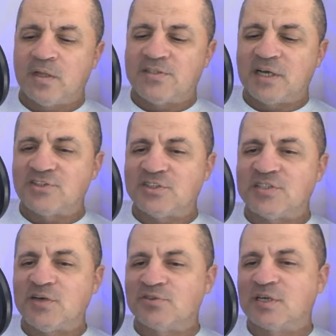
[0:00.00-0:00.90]
Tasha
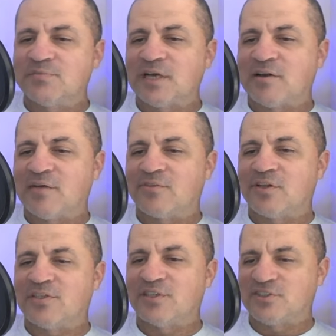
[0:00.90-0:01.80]
Steeles comes out after
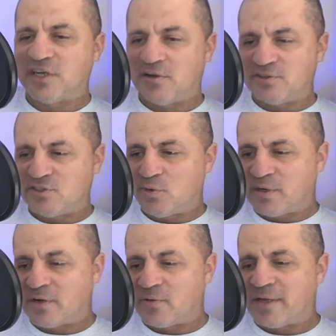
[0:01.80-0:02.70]
this to challenge
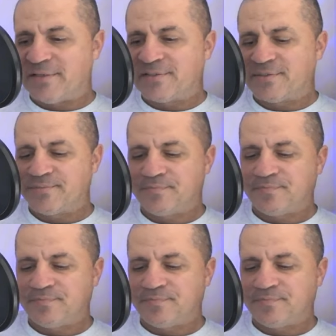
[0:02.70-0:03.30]
Jordynne Grace